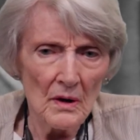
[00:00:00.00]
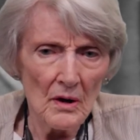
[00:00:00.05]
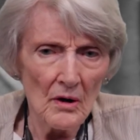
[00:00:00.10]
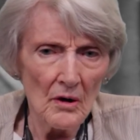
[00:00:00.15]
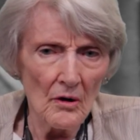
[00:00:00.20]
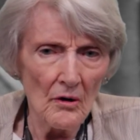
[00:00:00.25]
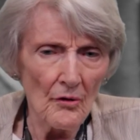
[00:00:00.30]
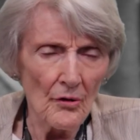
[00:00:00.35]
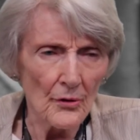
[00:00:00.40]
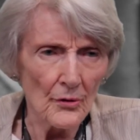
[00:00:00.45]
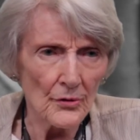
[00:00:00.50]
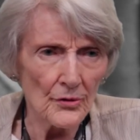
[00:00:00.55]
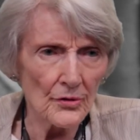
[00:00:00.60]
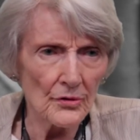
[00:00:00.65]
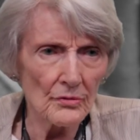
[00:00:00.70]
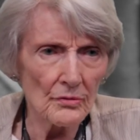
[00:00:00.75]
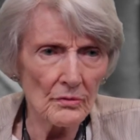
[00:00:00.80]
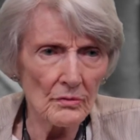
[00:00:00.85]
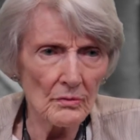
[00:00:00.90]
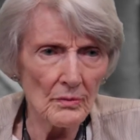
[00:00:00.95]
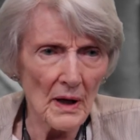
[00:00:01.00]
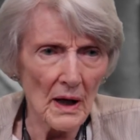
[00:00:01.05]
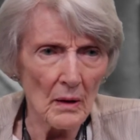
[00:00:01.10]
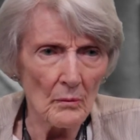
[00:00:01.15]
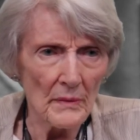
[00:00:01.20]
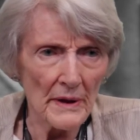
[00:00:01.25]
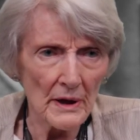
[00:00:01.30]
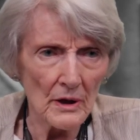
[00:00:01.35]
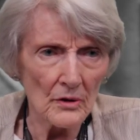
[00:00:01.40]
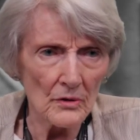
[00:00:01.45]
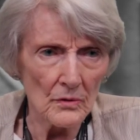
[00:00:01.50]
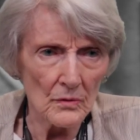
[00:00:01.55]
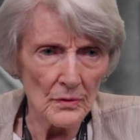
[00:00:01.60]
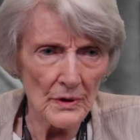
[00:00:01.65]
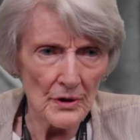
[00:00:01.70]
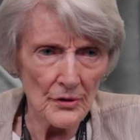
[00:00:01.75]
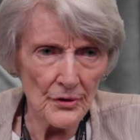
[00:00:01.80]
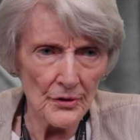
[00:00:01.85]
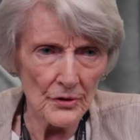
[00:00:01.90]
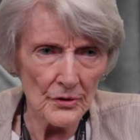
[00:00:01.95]
all those biomedical
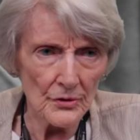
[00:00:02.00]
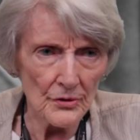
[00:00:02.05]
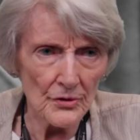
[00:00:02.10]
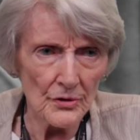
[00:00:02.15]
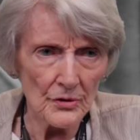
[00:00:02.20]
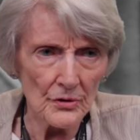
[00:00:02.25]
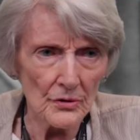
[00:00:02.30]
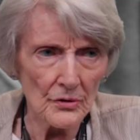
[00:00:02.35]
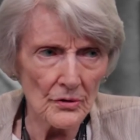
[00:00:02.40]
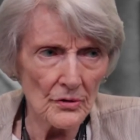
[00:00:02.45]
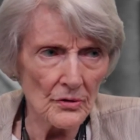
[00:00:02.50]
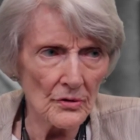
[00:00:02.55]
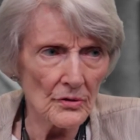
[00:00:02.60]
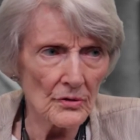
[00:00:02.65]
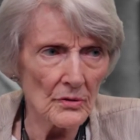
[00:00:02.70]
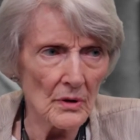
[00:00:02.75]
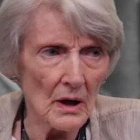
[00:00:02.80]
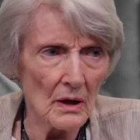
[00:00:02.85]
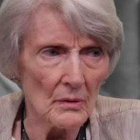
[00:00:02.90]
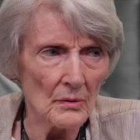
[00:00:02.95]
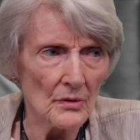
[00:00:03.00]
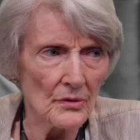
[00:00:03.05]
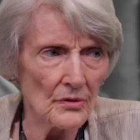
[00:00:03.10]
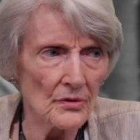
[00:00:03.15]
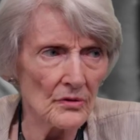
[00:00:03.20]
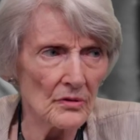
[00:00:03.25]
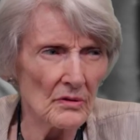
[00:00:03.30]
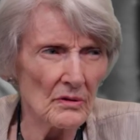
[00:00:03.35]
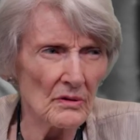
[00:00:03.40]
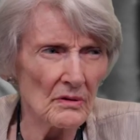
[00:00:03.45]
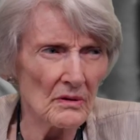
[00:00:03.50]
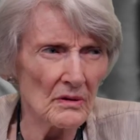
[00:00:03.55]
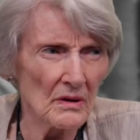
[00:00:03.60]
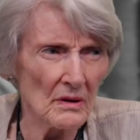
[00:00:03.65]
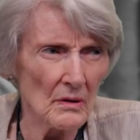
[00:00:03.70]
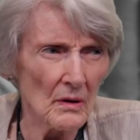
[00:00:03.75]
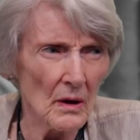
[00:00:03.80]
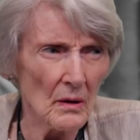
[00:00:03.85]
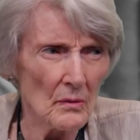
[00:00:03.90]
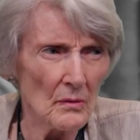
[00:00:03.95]
researchers. I was
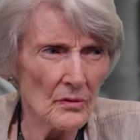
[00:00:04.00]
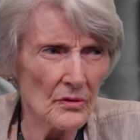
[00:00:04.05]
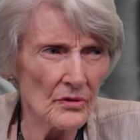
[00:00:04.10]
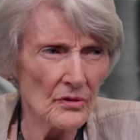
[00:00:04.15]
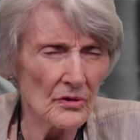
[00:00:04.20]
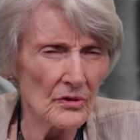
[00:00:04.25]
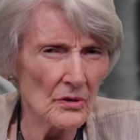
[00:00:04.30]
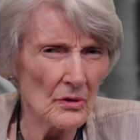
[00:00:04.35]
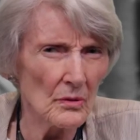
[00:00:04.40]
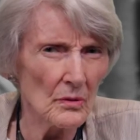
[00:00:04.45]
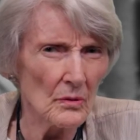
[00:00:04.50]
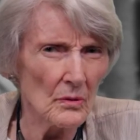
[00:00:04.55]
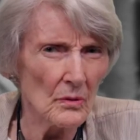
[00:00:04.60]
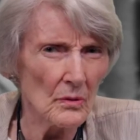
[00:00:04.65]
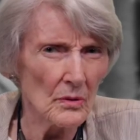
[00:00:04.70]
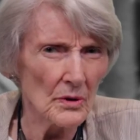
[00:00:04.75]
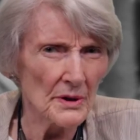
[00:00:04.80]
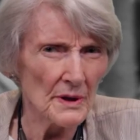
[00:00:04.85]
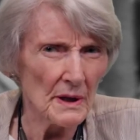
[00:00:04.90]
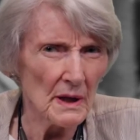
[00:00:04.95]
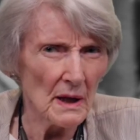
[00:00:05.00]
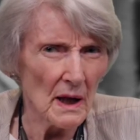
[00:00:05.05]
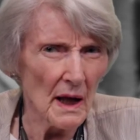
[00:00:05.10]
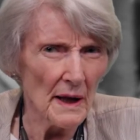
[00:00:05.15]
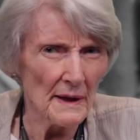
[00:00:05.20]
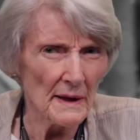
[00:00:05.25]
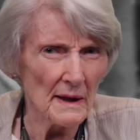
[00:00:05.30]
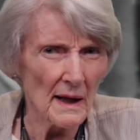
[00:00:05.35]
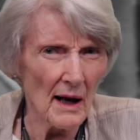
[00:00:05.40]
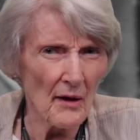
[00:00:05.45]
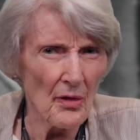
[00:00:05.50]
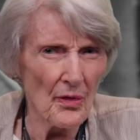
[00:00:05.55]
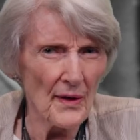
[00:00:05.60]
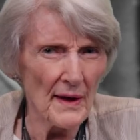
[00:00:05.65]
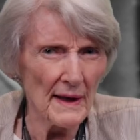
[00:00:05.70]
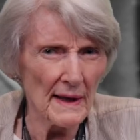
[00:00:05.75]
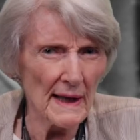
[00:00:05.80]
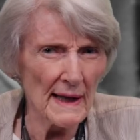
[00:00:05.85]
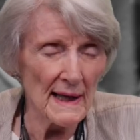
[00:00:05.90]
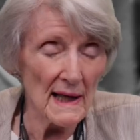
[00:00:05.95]
still still working on it, I
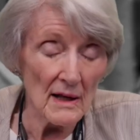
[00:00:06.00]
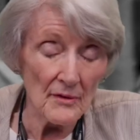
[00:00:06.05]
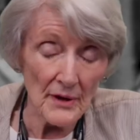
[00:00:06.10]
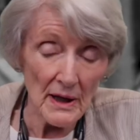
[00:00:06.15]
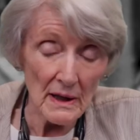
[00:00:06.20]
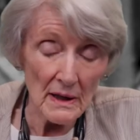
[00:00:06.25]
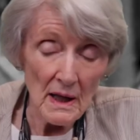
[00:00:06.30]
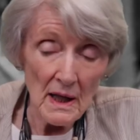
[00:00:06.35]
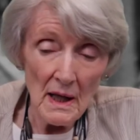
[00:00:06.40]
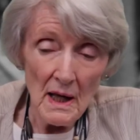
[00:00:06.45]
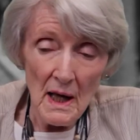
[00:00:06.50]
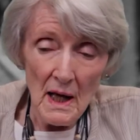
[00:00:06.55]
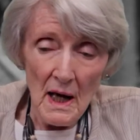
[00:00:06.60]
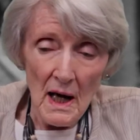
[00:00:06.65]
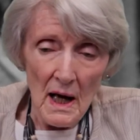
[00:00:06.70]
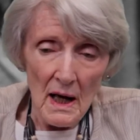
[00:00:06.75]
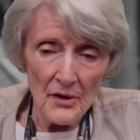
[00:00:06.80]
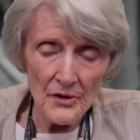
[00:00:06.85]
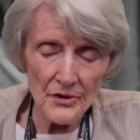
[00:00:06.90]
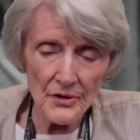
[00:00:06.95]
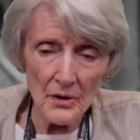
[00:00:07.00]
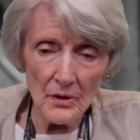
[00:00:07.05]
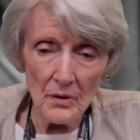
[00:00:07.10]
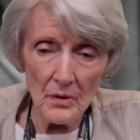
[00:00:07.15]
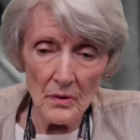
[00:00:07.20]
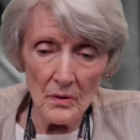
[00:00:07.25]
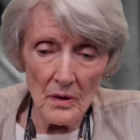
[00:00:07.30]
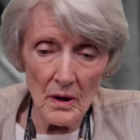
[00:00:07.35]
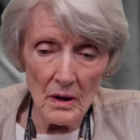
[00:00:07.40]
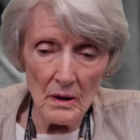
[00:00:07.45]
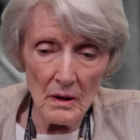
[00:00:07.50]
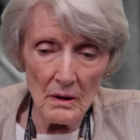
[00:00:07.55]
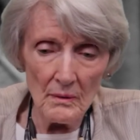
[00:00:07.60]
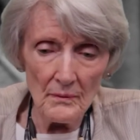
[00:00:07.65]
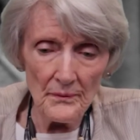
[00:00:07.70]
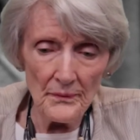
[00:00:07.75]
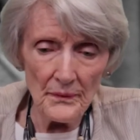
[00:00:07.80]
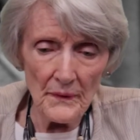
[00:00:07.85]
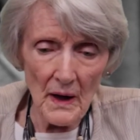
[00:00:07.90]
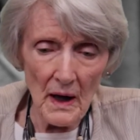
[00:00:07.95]
think. Any event, so
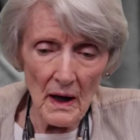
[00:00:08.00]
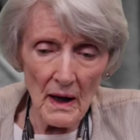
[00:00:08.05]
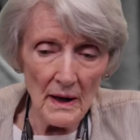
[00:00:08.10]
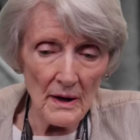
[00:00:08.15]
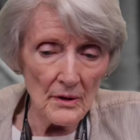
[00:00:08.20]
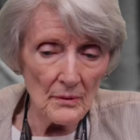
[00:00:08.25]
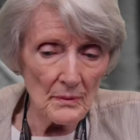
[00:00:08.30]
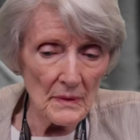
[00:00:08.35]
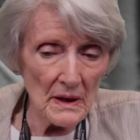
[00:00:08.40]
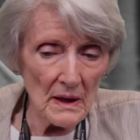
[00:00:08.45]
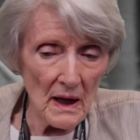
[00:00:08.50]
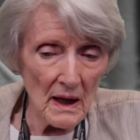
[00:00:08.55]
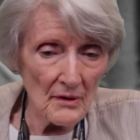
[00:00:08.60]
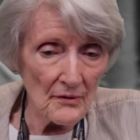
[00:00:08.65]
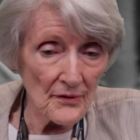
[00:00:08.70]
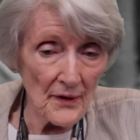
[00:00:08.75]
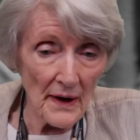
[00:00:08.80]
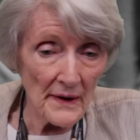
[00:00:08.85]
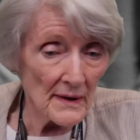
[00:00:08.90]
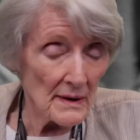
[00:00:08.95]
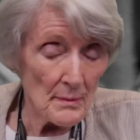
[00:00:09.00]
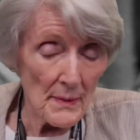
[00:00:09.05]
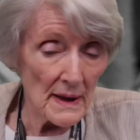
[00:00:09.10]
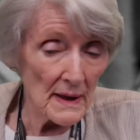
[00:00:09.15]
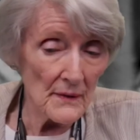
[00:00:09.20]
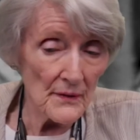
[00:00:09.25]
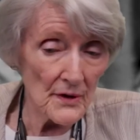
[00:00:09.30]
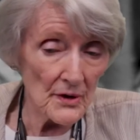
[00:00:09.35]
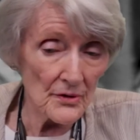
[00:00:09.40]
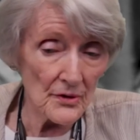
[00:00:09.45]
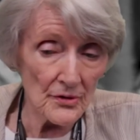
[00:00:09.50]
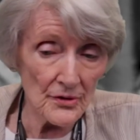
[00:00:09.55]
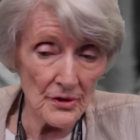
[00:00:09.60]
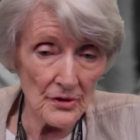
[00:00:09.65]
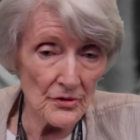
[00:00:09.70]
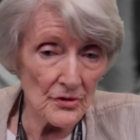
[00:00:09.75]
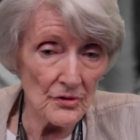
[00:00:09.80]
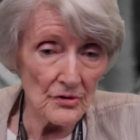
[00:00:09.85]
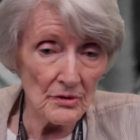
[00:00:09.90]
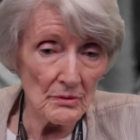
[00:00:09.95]
um, I may, I finally made the
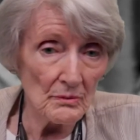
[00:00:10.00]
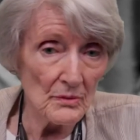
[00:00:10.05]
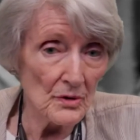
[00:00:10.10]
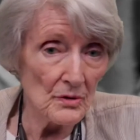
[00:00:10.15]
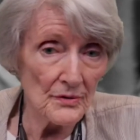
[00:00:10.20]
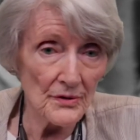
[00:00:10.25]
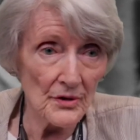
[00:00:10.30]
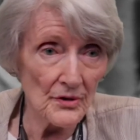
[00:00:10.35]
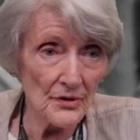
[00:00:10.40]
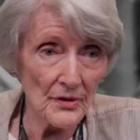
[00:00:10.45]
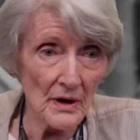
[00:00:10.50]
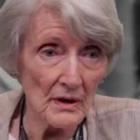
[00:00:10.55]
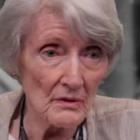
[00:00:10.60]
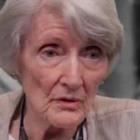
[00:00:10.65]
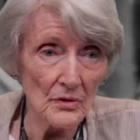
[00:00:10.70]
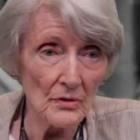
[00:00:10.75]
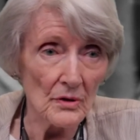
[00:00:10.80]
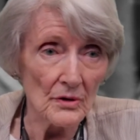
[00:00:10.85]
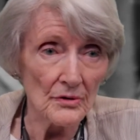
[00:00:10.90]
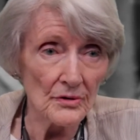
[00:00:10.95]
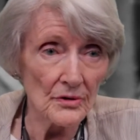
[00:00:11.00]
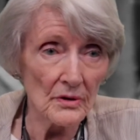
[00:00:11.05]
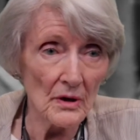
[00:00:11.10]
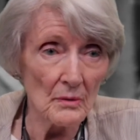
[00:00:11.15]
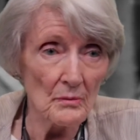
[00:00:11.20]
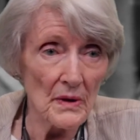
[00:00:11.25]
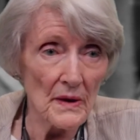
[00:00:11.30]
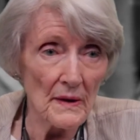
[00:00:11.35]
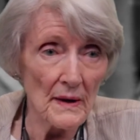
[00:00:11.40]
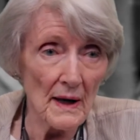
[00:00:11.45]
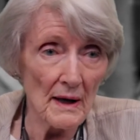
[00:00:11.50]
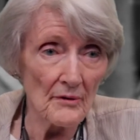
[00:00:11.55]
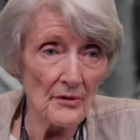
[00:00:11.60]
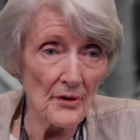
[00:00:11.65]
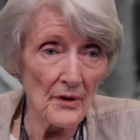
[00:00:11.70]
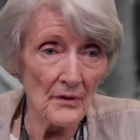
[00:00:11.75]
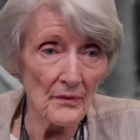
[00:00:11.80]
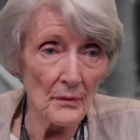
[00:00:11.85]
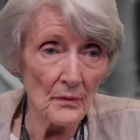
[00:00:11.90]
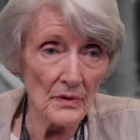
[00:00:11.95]
decision to move to St. Louis. I mean, I
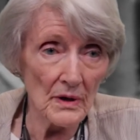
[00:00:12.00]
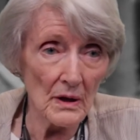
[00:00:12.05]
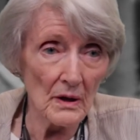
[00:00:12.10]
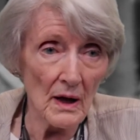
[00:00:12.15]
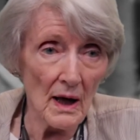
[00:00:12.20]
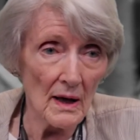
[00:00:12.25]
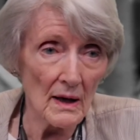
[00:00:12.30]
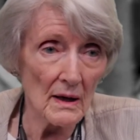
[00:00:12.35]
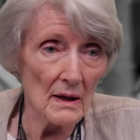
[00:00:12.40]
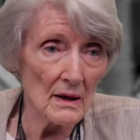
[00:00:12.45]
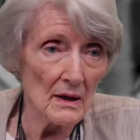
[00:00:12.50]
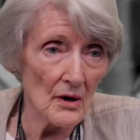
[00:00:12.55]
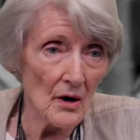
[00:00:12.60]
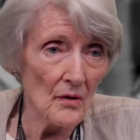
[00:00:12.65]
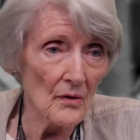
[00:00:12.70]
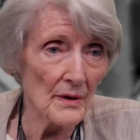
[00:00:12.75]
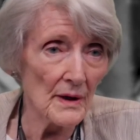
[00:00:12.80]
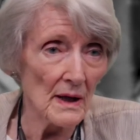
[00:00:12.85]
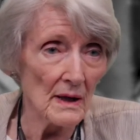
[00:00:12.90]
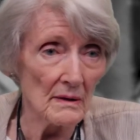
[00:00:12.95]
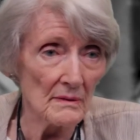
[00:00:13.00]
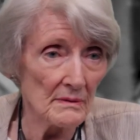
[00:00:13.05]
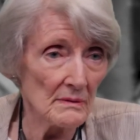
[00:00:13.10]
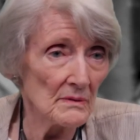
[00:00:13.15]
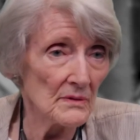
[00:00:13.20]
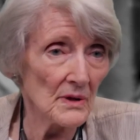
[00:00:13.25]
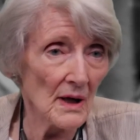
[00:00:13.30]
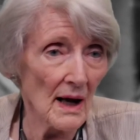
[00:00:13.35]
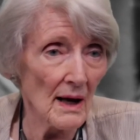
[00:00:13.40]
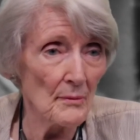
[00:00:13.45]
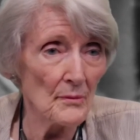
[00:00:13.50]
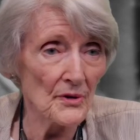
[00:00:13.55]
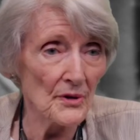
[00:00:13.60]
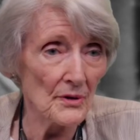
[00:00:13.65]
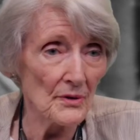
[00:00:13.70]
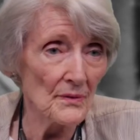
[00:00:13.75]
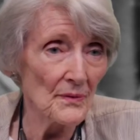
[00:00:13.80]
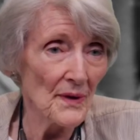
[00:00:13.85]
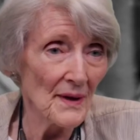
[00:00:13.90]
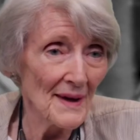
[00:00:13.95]
thought, I okay, time
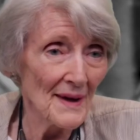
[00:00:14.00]
to